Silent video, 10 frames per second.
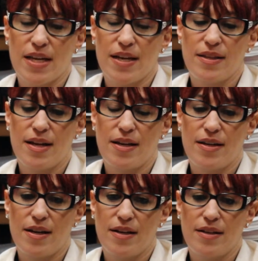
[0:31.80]
And
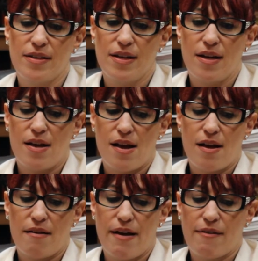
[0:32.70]
then
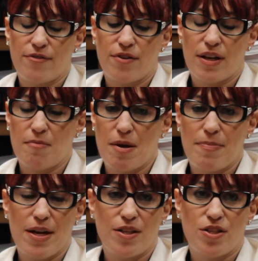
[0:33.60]
after getting my
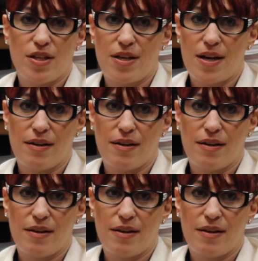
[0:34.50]
PhD,